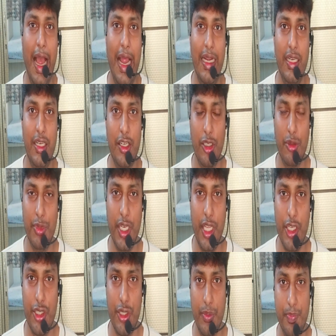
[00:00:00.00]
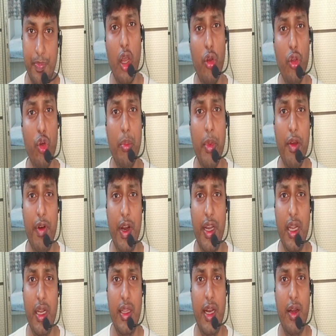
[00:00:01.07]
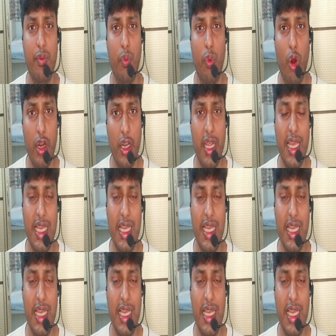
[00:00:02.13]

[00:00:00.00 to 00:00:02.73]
and termination. Now you may wonder that what